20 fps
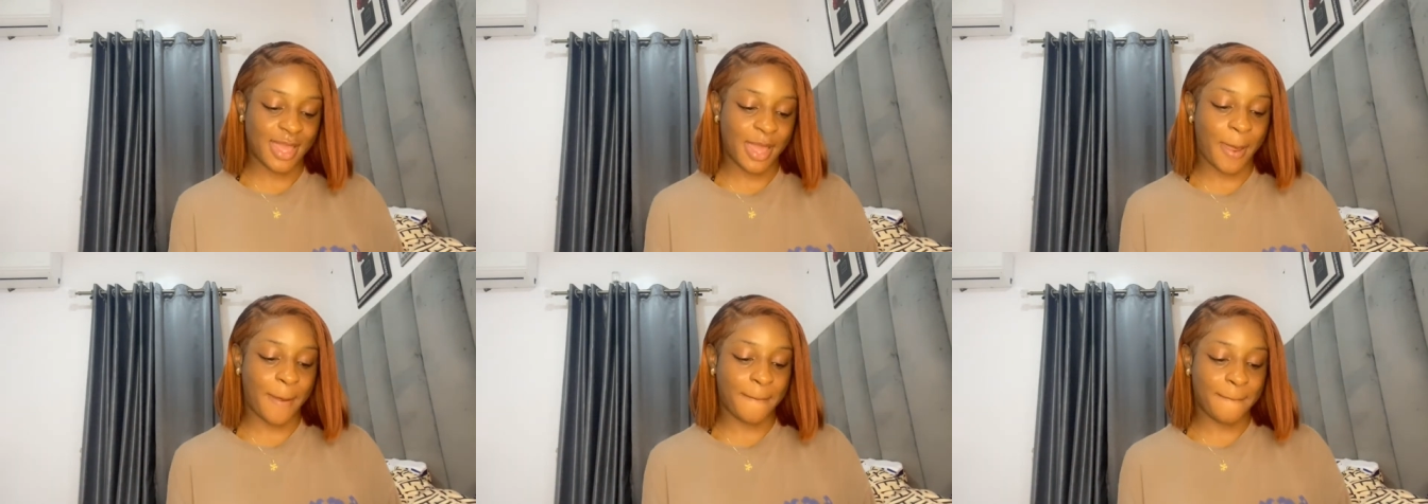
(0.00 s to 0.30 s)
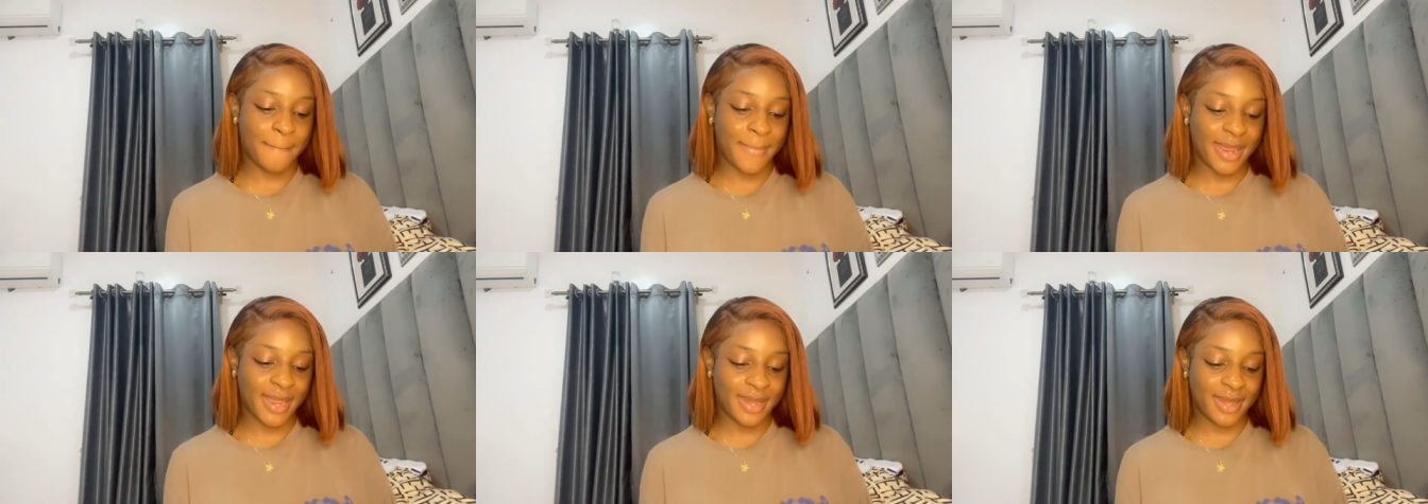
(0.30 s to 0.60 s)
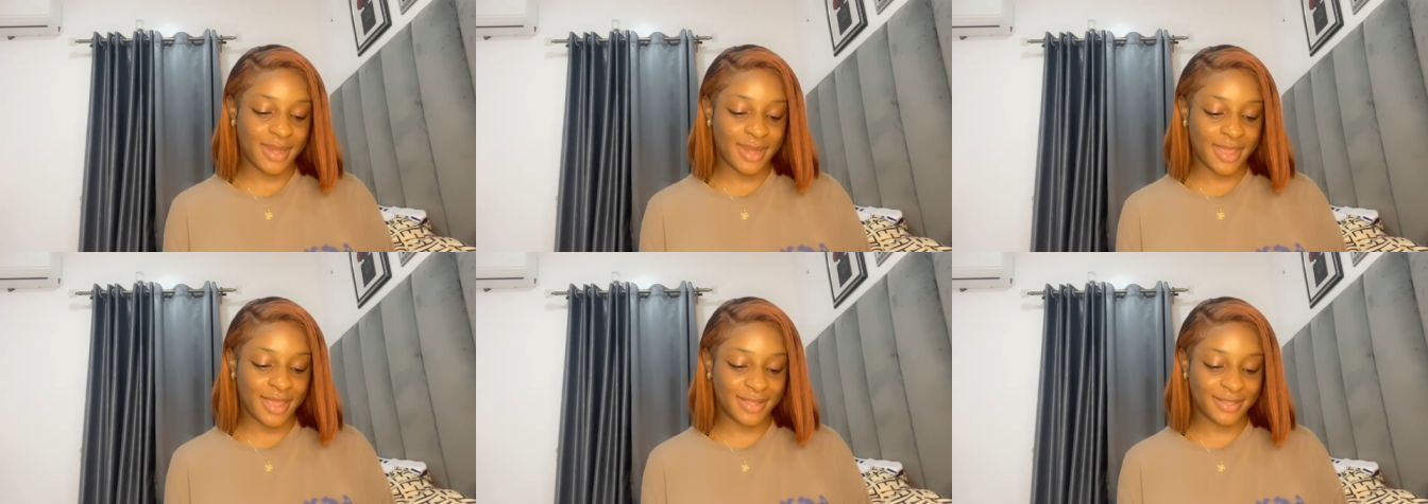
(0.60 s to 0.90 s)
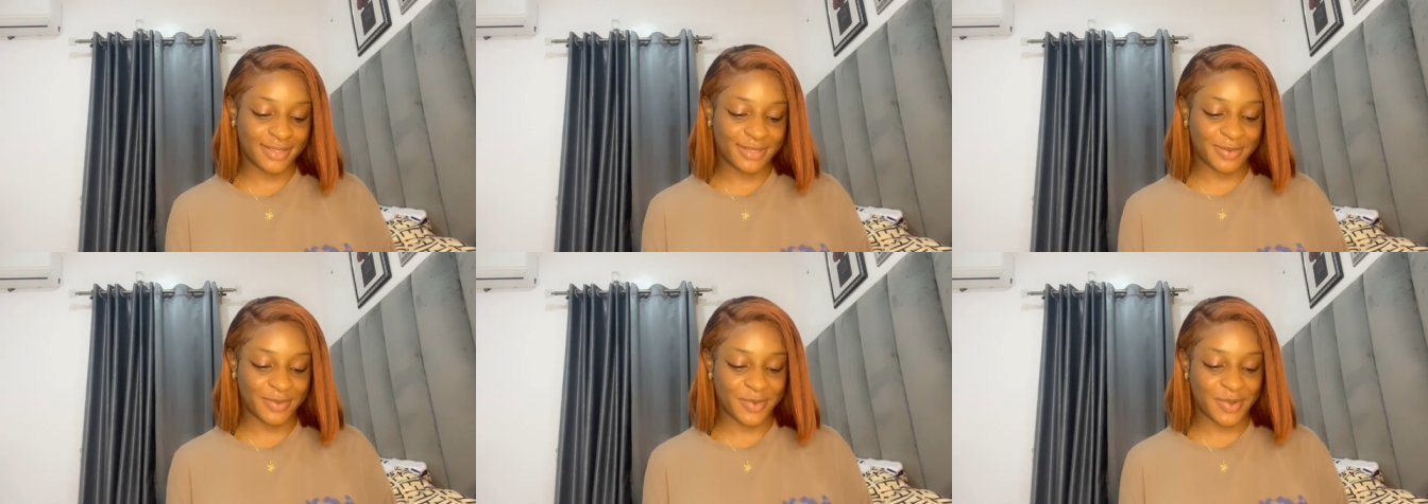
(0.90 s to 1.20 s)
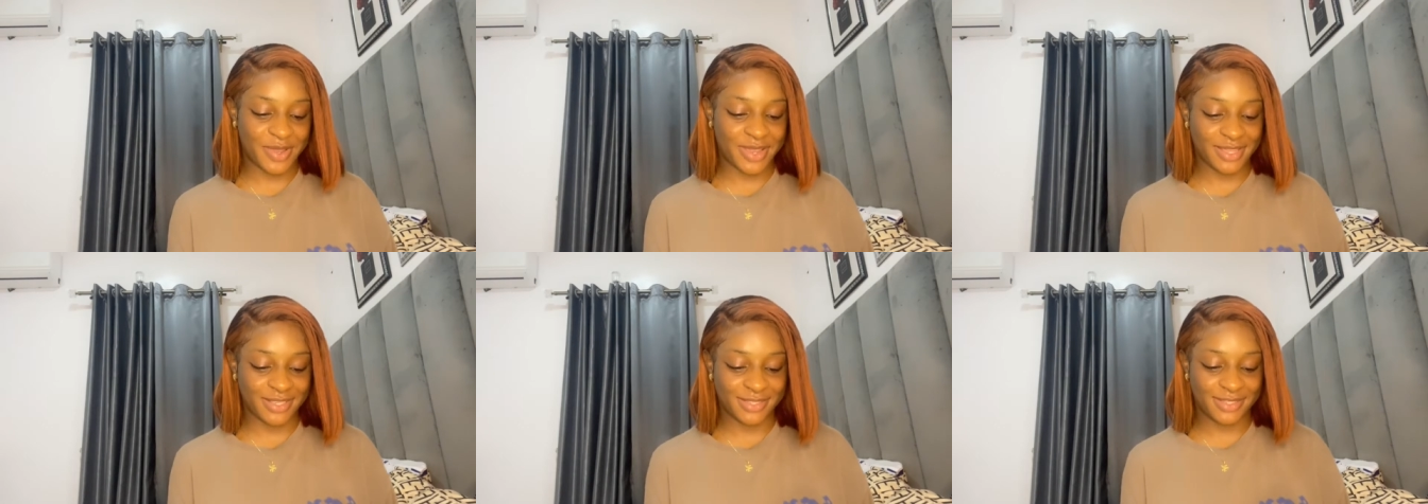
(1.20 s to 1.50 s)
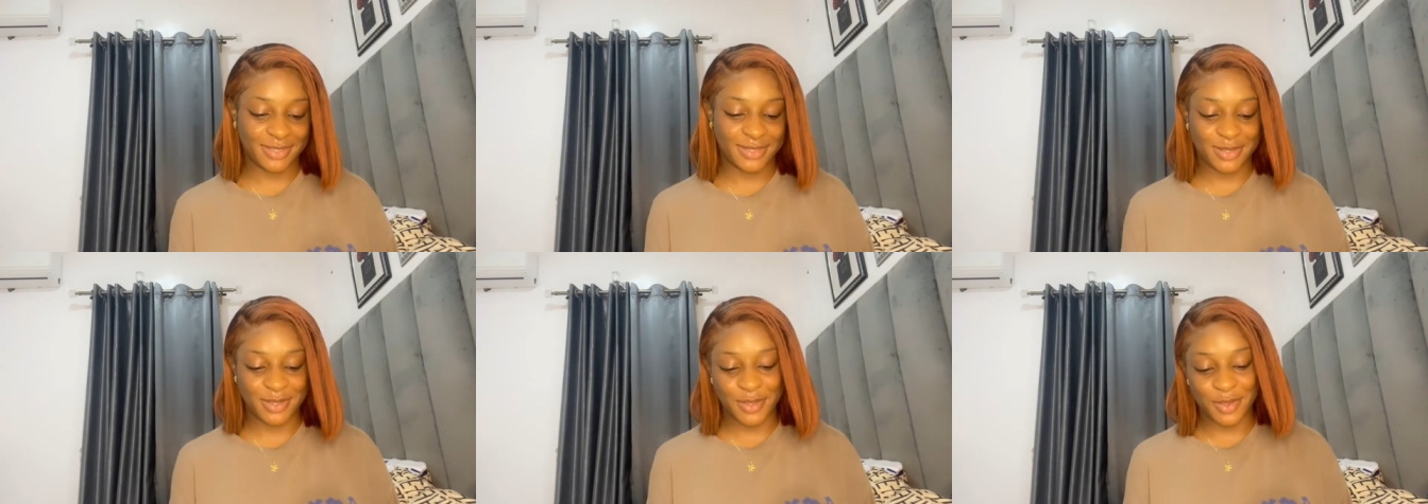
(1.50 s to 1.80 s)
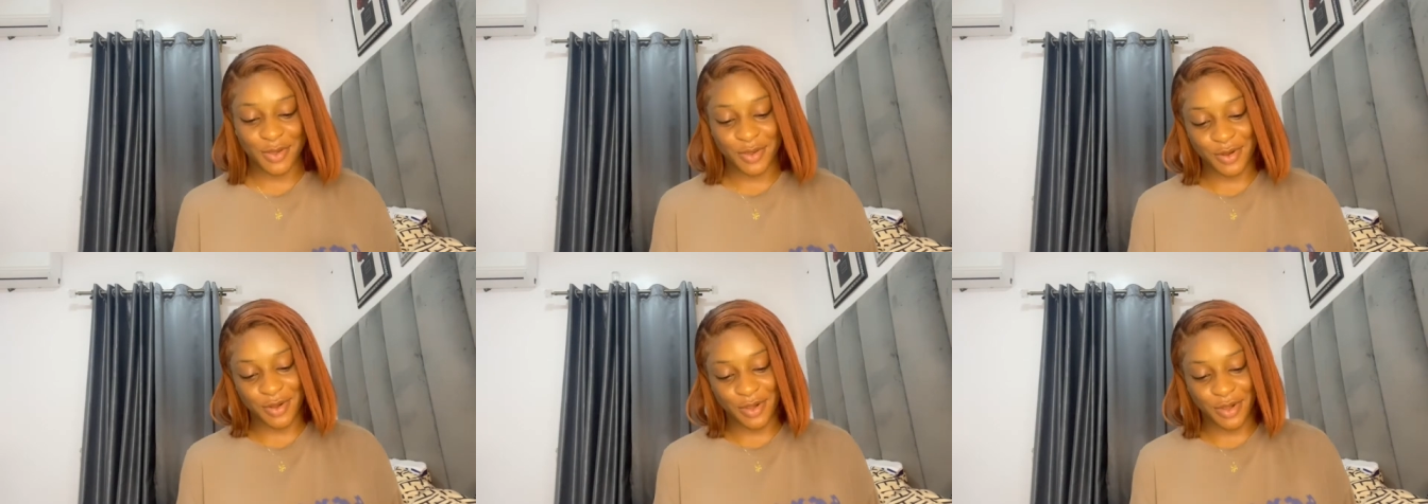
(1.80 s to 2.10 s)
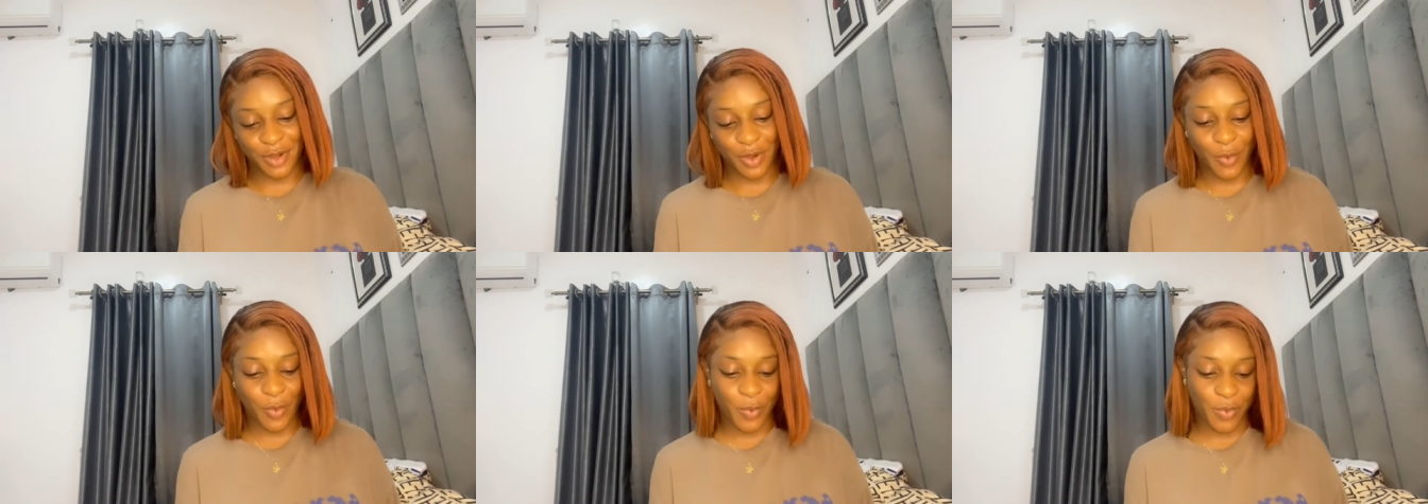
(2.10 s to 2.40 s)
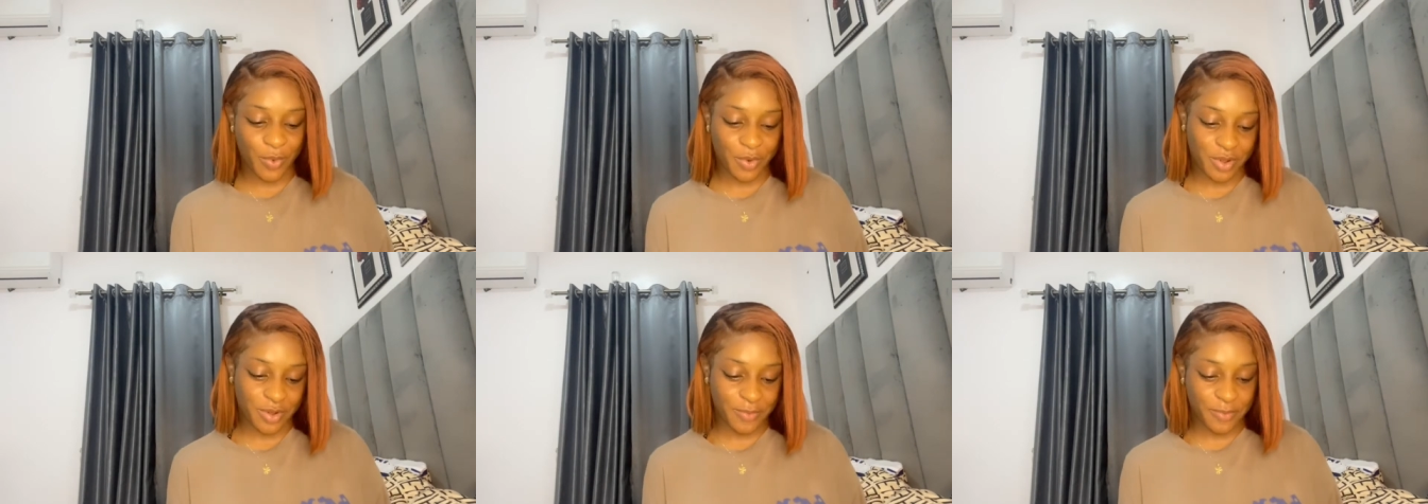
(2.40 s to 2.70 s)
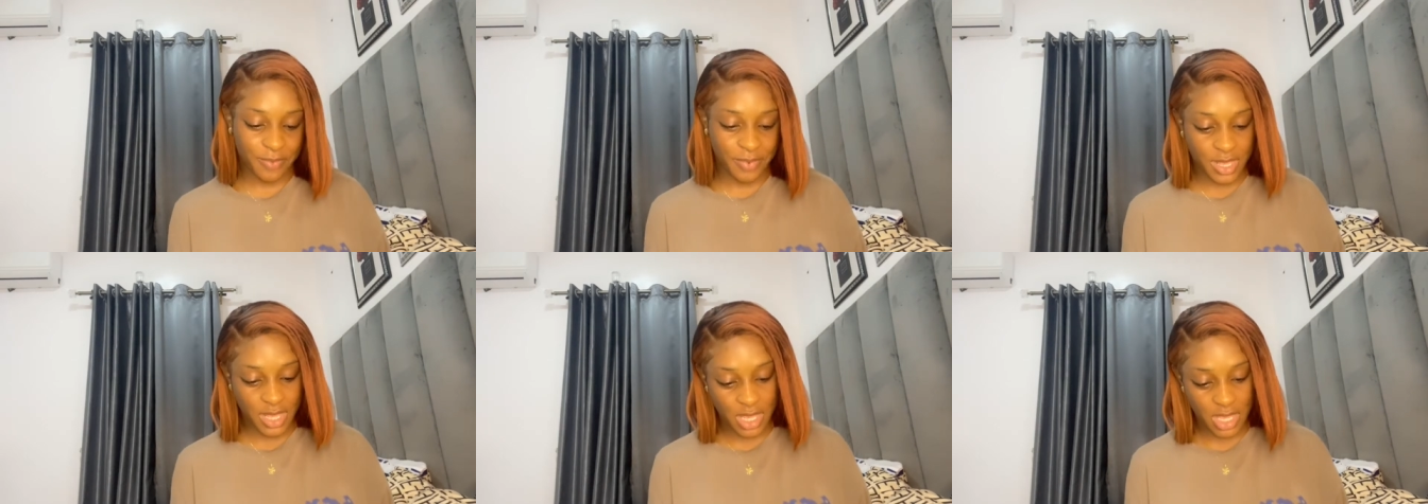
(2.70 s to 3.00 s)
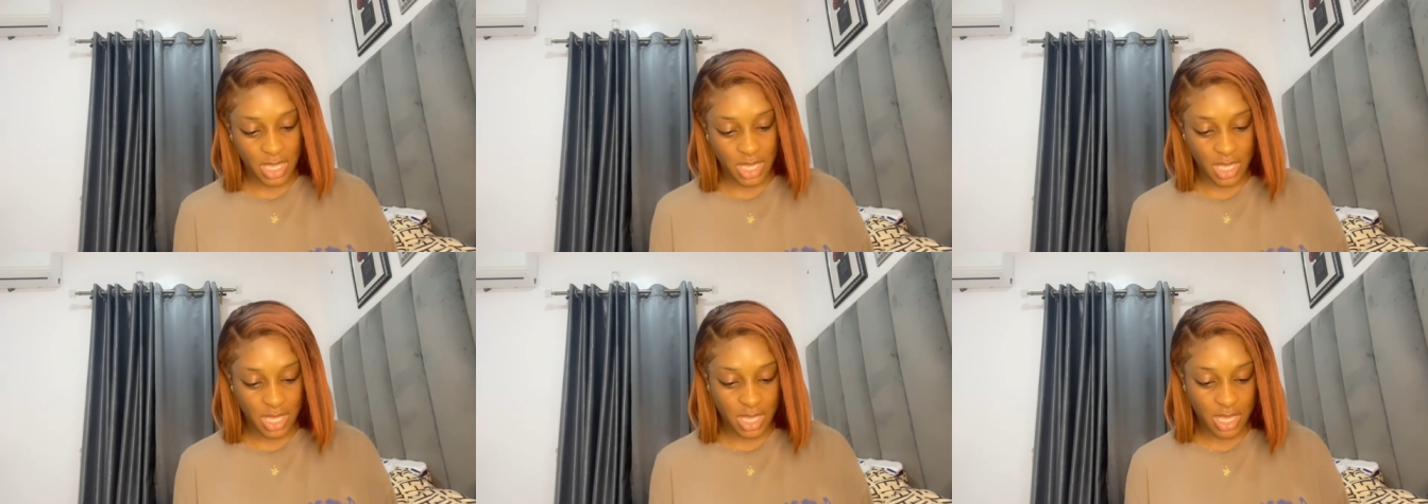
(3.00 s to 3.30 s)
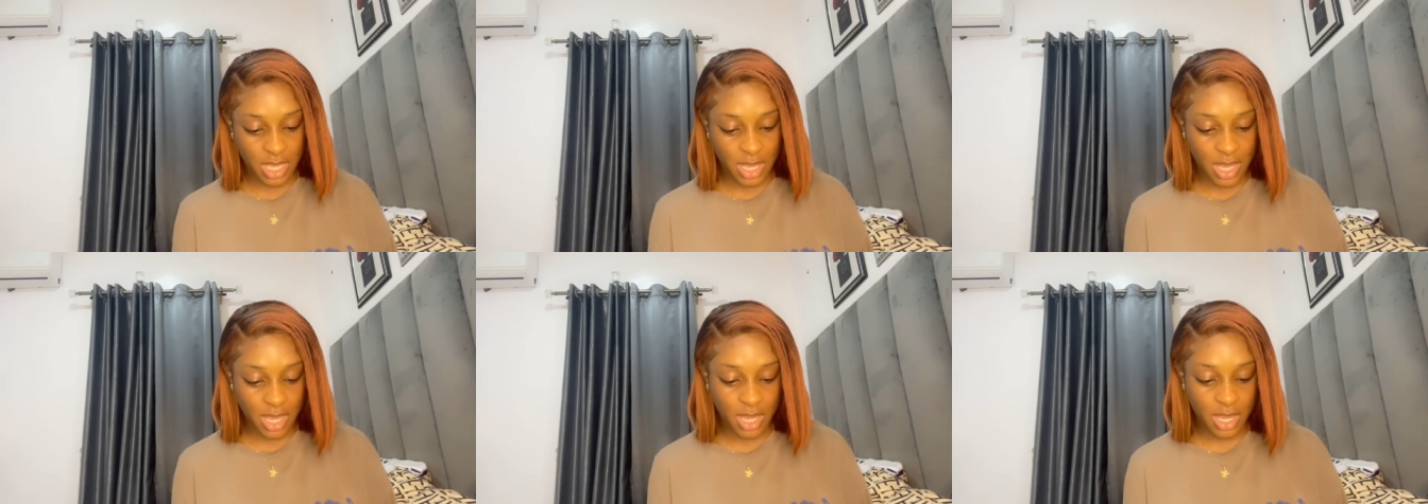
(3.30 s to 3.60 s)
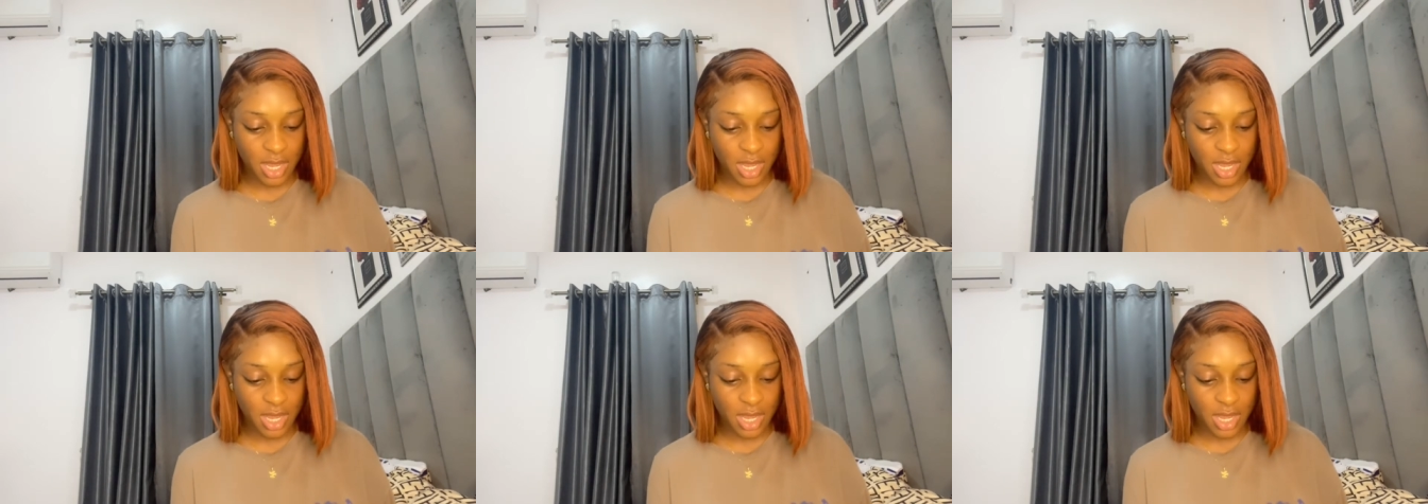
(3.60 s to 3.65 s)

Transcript: My next question would be